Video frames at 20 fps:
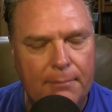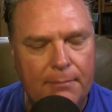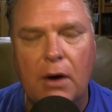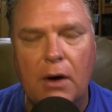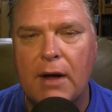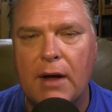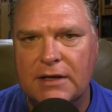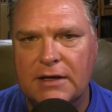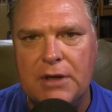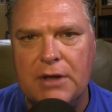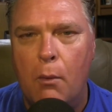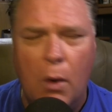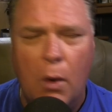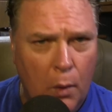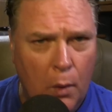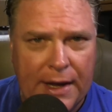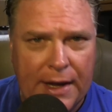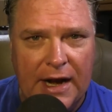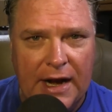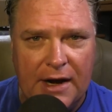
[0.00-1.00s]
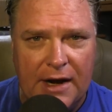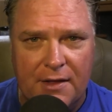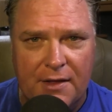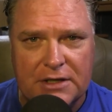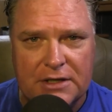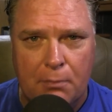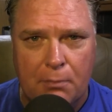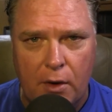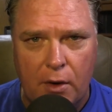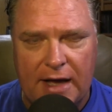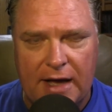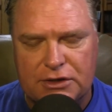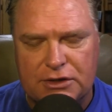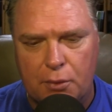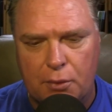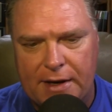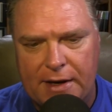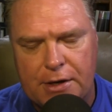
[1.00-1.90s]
Okay, so we'll get into this more next time.